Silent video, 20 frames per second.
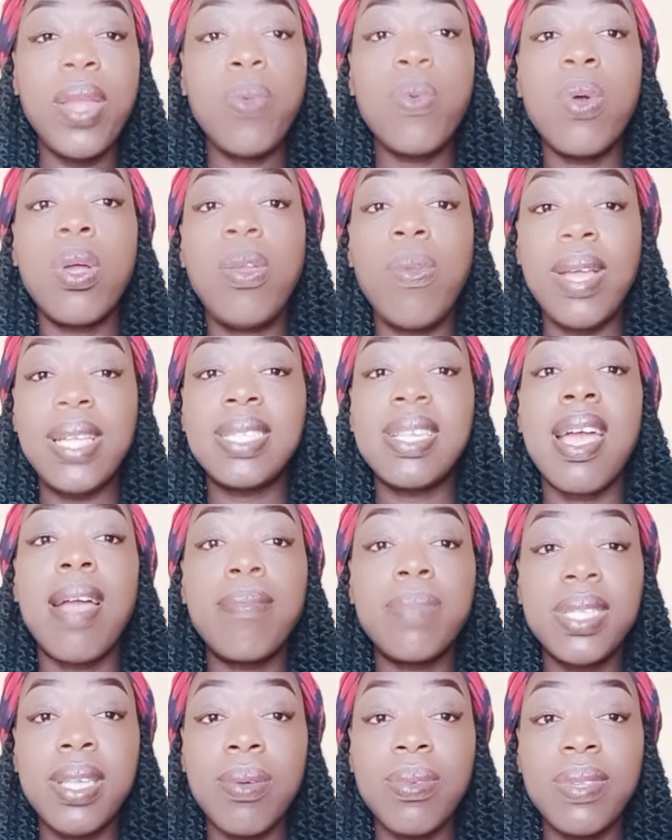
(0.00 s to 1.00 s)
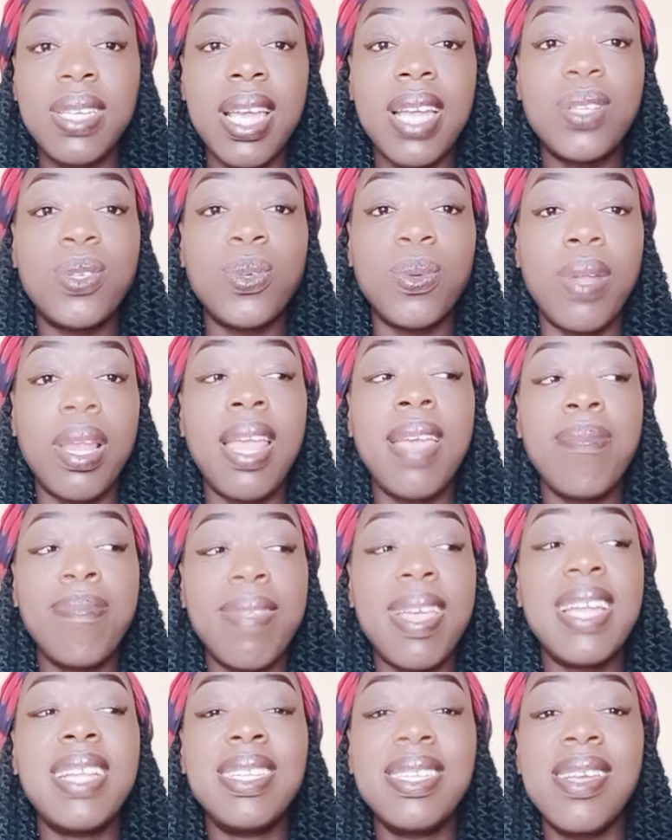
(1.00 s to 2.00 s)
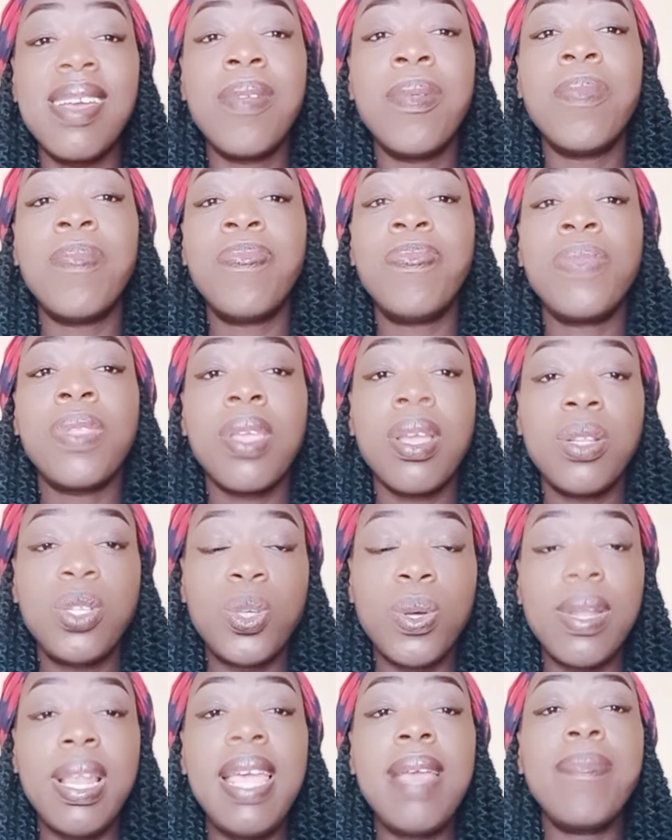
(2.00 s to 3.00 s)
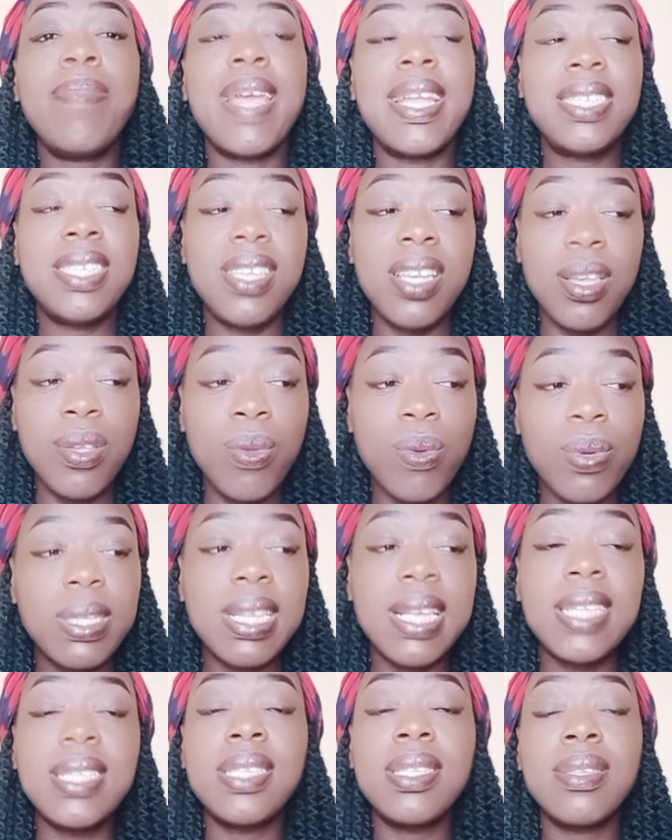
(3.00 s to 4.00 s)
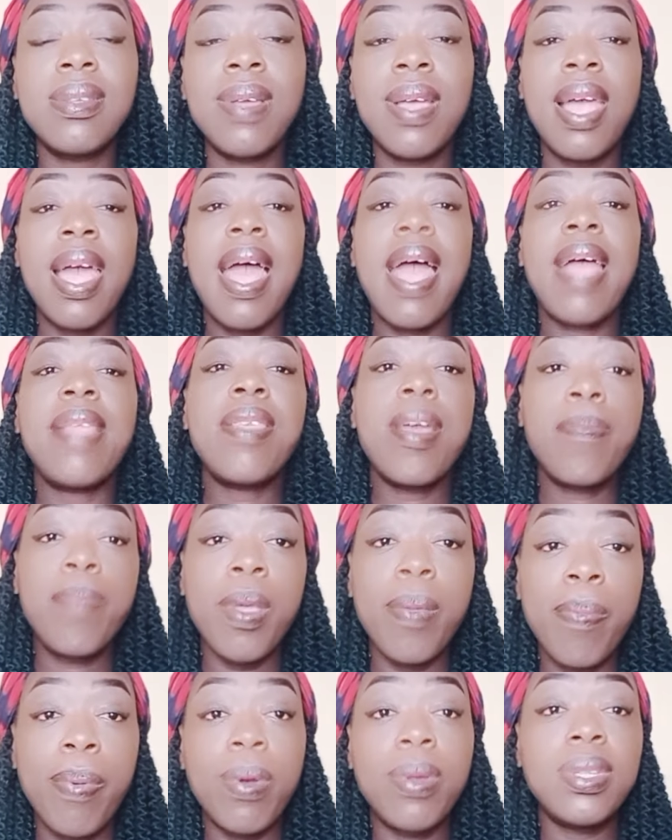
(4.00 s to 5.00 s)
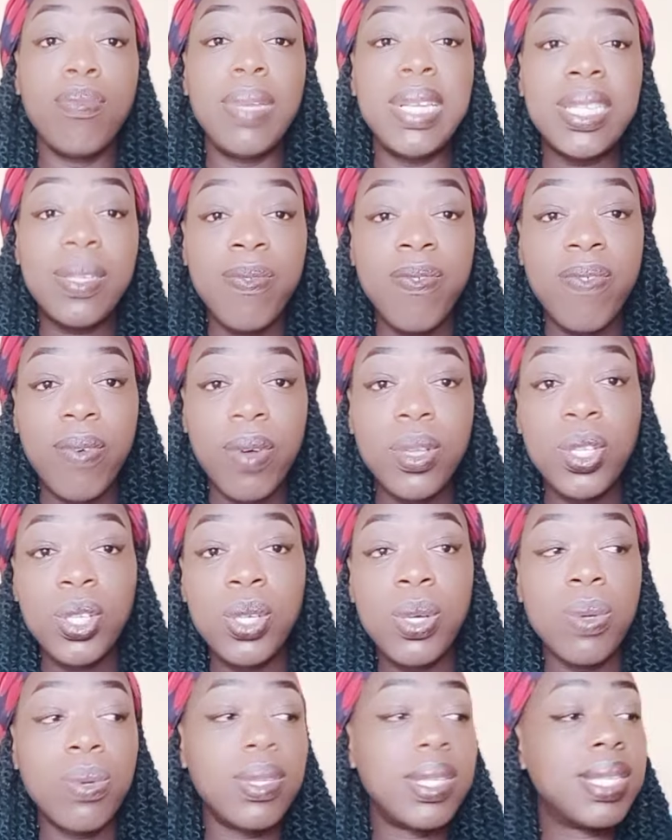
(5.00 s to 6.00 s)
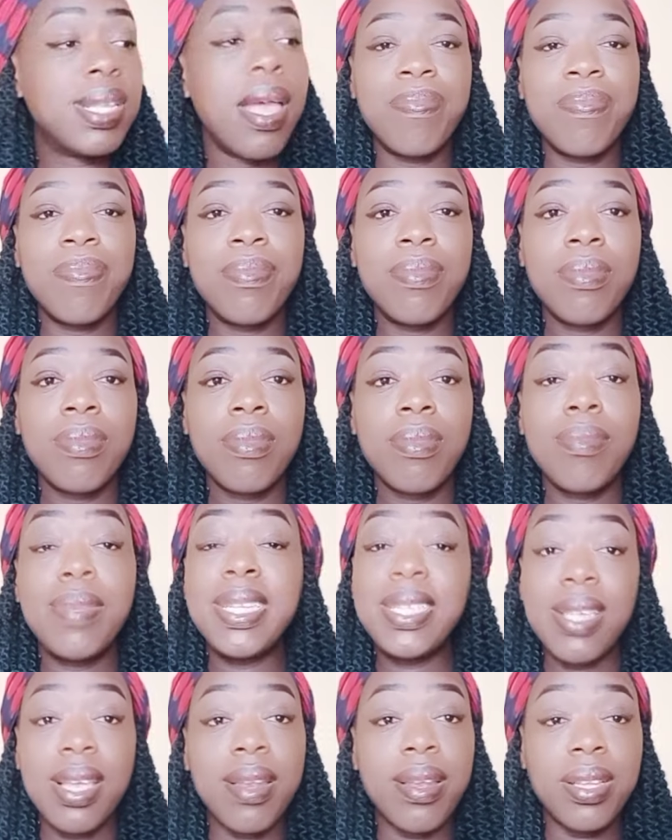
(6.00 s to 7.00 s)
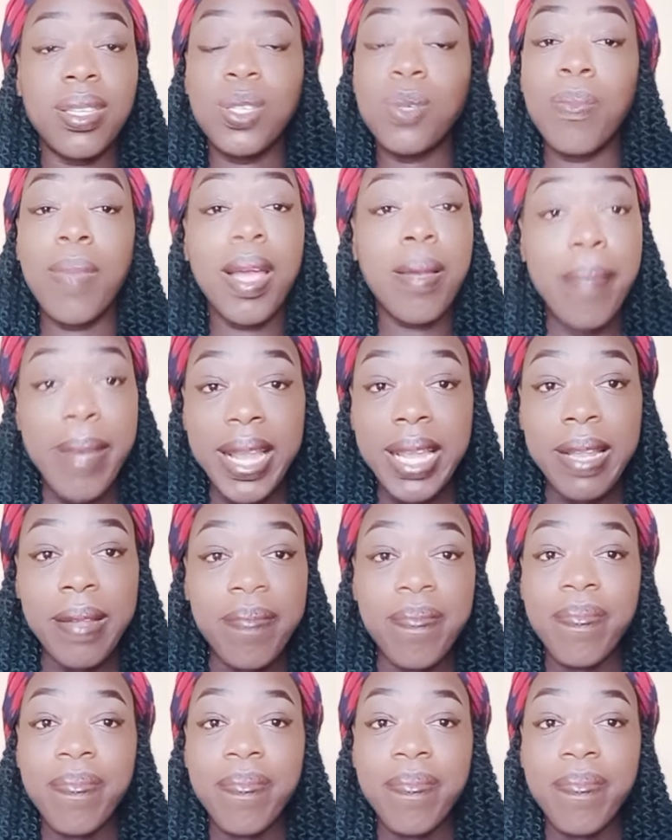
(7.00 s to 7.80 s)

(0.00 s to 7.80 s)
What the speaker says: who always comes out here to claim that. To claim that she uses other people's misfortunes, misery, to make money.